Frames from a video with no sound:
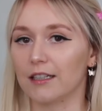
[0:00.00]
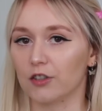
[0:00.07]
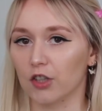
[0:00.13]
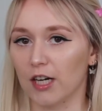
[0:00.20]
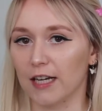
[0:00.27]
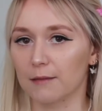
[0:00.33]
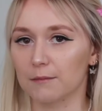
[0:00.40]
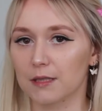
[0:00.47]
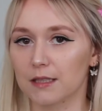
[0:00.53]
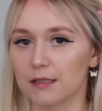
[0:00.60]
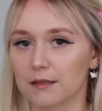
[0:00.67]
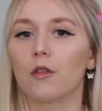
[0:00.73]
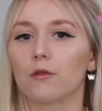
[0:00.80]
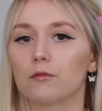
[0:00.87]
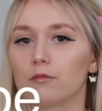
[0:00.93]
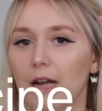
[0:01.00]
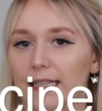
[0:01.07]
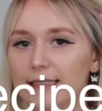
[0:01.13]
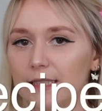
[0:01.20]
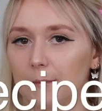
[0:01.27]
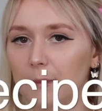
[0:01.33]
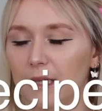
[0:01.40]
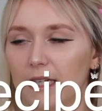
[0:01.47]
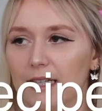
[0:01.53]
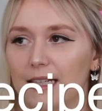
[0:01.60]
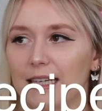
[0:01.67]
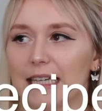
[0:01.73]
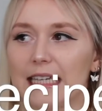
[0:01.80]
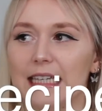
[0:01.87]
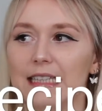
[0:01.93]
in grams. The
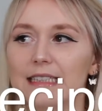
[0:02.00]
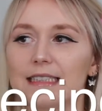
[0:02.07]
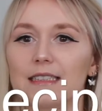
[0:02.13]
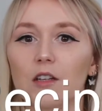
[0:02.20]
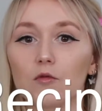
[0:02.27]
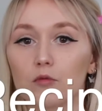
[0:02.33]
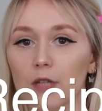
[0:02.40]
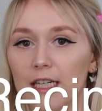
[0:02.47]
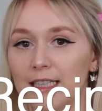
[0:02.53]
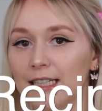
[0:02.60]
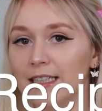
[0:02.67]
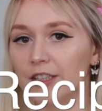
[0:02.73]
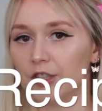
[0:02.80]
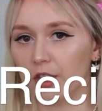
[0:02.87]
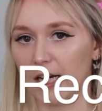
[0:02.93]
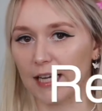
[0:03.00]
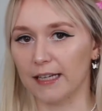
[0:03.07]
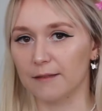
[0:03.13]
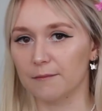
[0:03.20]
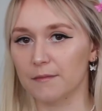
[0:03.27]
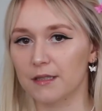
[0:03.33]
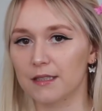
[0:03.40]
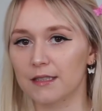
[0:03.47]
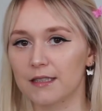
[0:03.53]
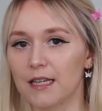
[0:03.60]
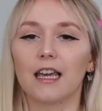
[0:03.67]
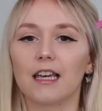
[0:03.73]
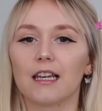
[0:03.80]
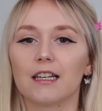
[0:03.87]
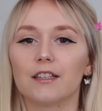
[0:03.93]
recipe is written in grams,
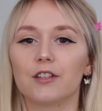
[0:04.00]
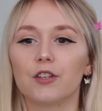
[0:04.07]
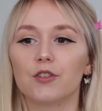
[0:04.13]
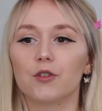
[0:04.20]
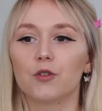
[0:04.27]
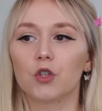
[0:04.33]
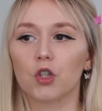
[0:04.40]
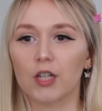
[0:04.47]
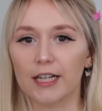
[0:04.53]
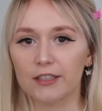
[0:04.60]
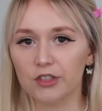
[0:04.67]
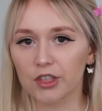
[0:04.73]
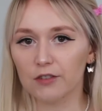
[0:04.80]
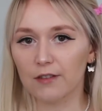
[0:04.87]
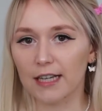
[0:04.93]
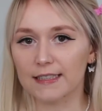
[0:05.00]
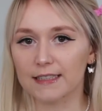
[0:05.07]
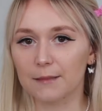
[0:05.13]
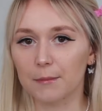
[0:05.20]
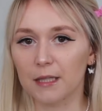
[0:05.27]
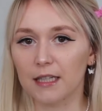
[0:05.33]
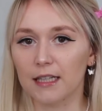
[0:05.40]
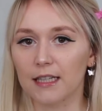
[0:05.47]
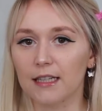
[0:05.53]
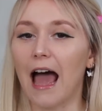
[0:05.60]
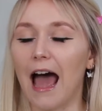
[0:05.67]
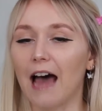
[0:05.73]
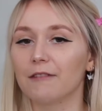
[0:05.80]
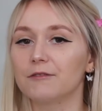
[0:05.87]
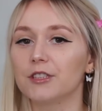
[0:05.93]
and you create your recipe
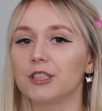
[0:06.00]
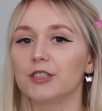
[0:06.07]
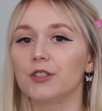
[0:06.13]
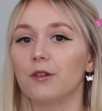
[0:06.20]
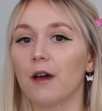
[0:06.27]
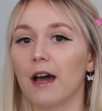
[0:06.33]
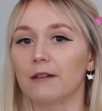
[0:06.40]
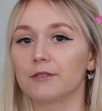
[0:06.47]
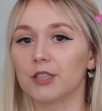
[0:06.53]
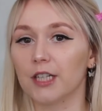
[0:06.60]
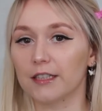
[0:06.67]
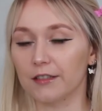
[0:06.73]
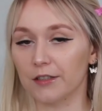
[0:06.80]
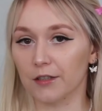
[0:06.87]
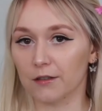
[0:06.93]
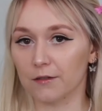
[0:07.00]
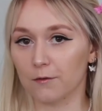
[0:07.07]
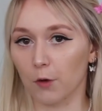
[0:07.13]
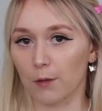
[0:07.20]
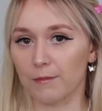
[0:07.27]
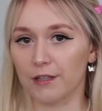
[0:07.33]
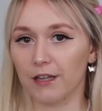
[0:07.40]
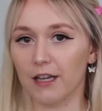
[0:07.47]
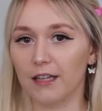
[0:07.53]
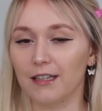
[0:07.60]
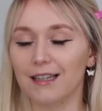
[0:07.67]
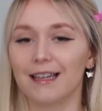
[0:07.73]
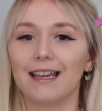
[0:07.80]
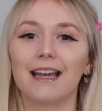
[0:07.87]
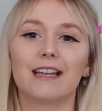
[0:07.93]
after you have created your formula
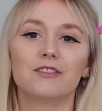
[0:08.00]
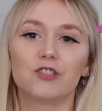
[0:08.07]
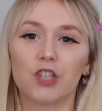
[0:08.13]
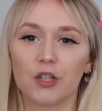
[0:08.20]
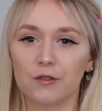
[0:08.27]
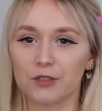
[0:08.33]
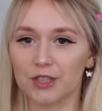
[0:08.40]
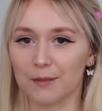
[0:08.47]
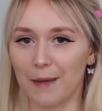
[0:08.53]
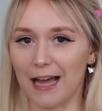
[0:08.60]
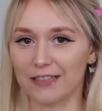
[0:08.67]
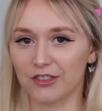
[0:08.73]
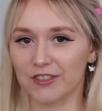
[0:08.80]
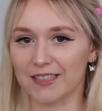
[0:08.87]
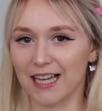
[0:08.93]
and chose your batch